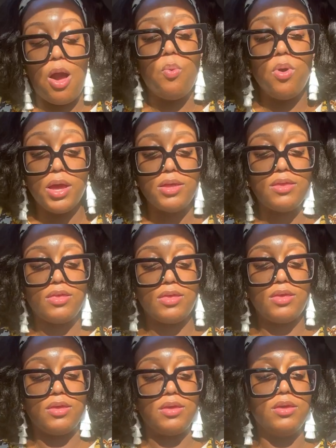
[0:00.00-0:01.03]
want
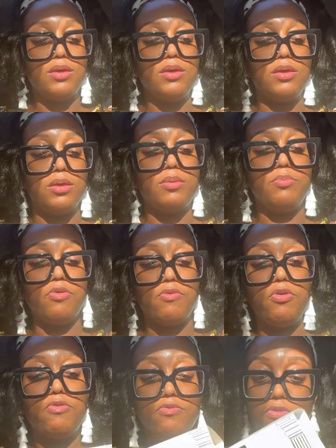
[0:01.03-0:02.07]

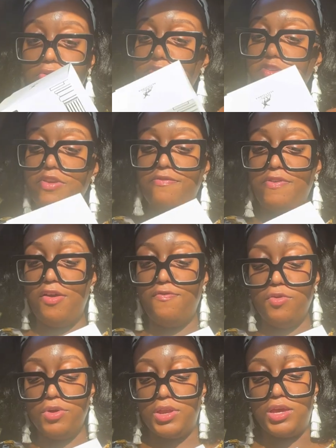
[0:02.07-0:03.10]
baroque rouge
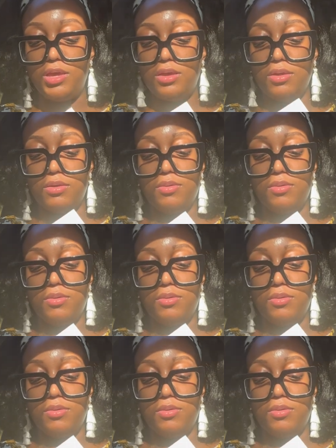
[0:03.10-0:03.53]
540